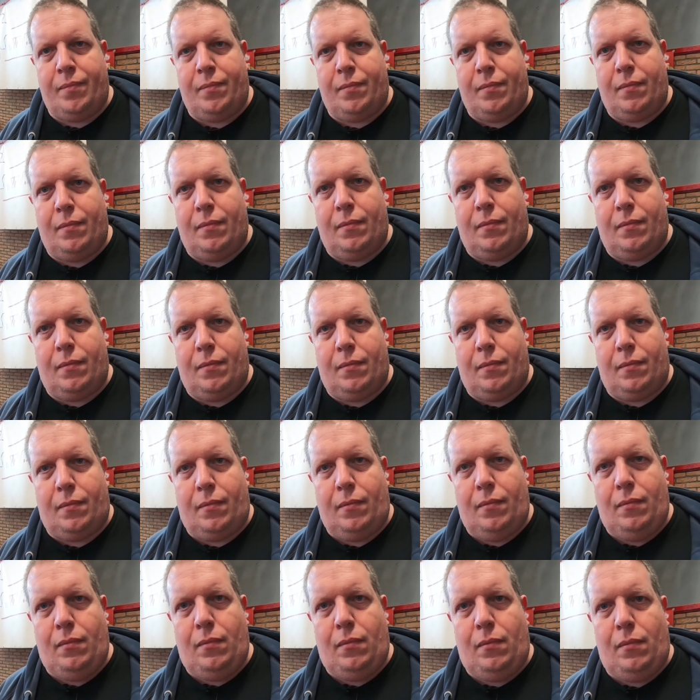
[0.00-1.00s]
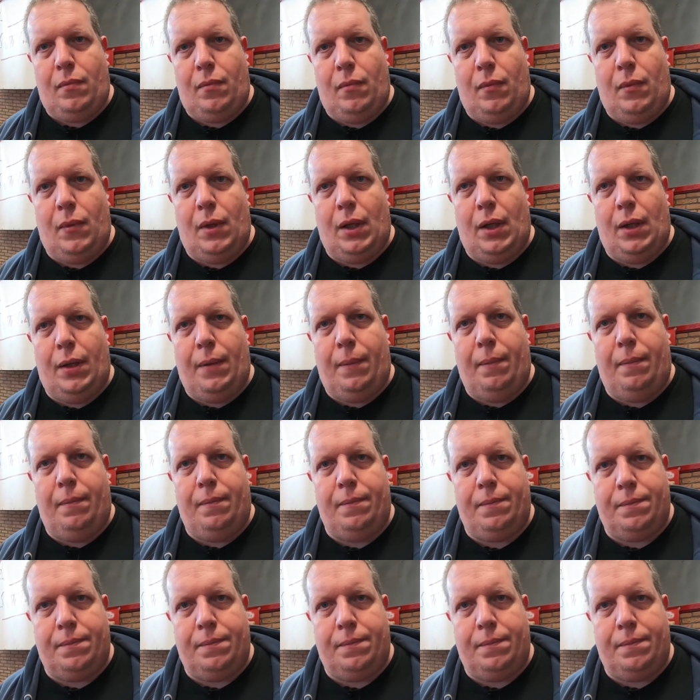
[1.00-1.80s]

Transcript: confirmed by beer consumers?